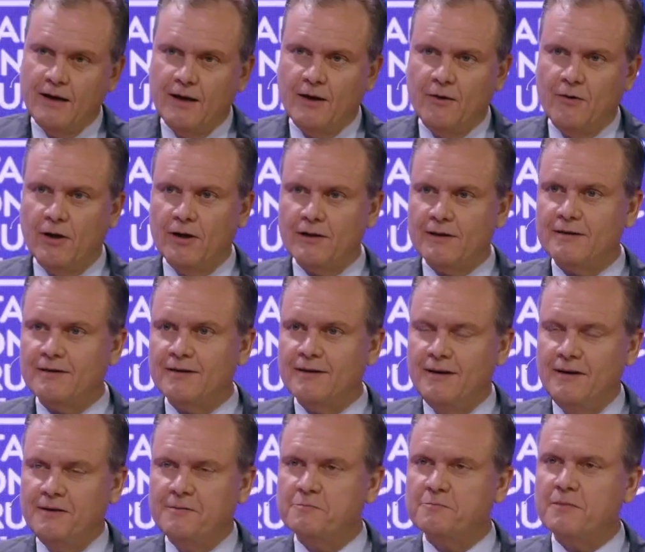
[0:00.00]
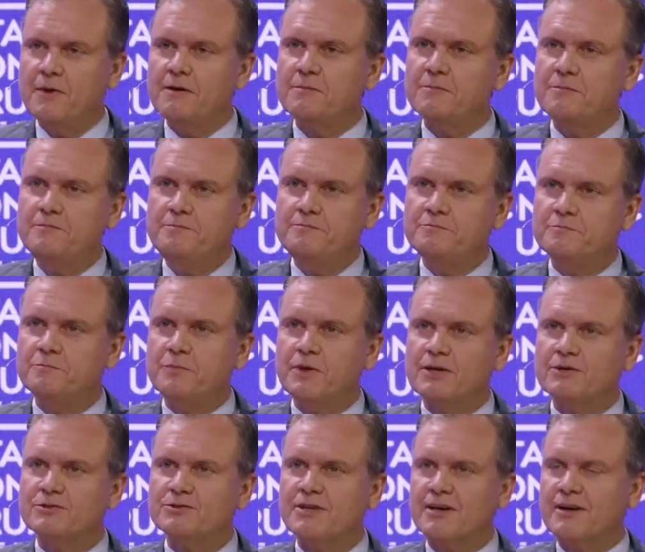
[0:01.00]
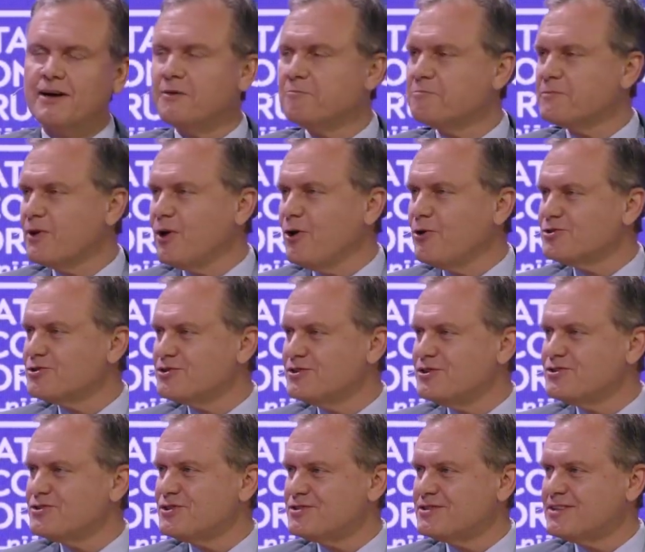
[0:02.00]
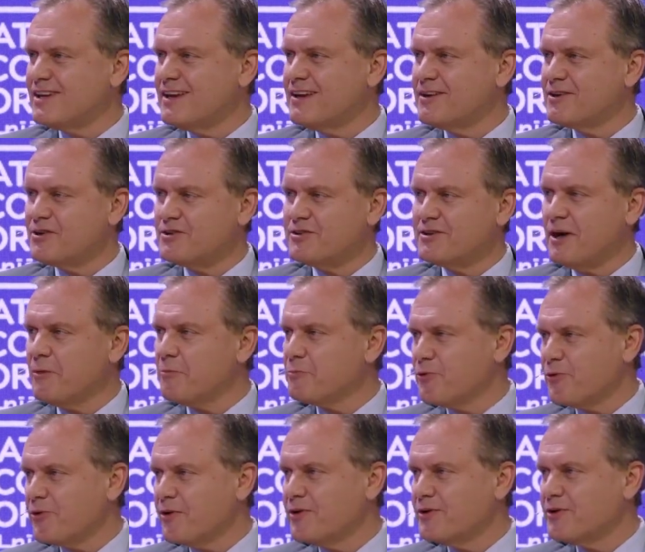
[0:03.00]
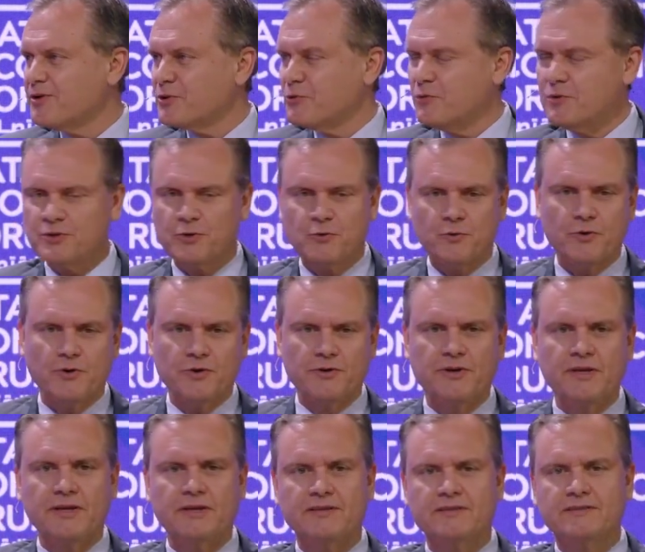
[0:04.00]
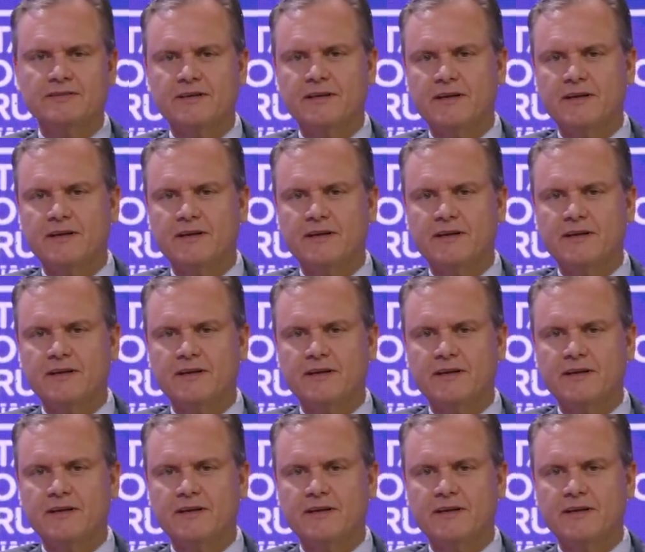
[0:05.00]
Well, because the company always needs to stay contemporary to what the world needs.